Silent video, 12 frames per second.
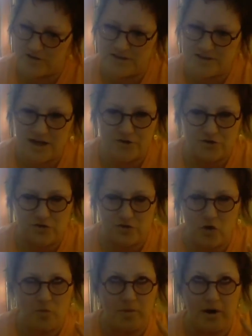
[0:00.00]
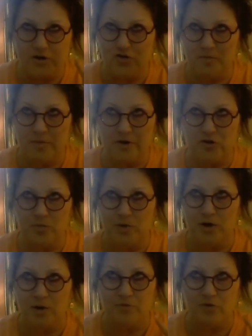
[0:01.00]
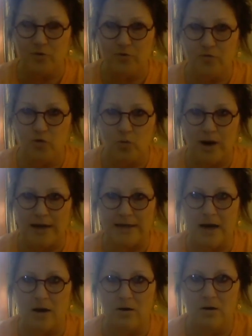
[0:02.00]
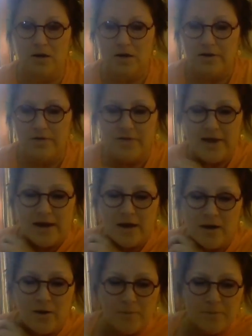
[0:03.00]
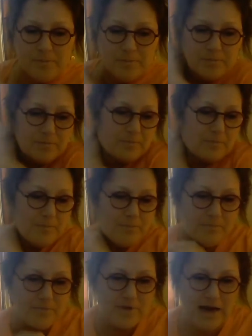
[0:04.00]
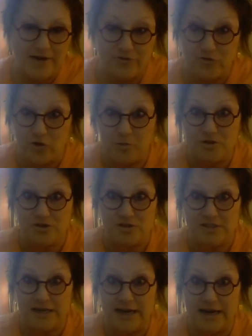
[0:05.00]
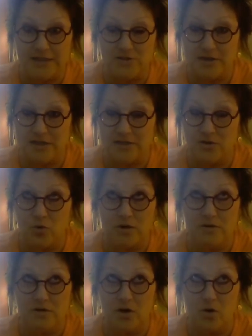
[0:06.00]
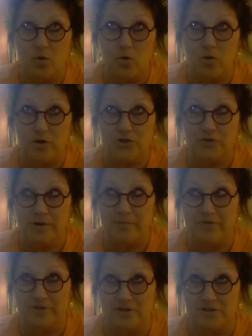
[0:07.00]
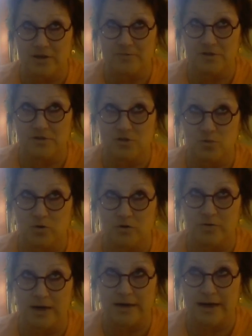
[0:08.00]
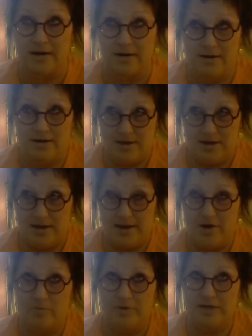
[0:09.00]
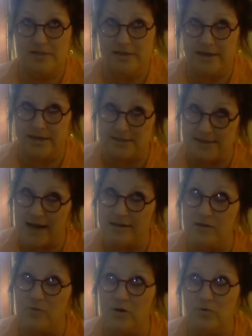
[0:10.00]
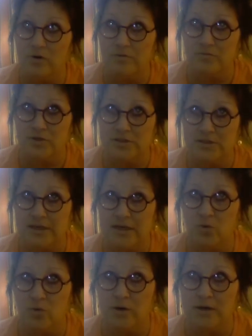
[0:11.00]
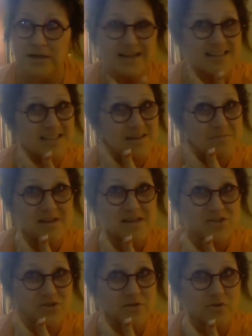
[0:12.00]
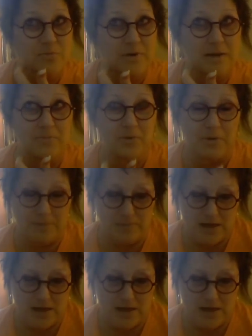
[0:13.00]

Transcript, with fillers: He's got so much in my spirit. I'm so full right now that um, I have so much to say. So I need, Lord, orchestrate my footsteps in this word right now. Help me to say exactly what you once said, Lord, and, minister to your people.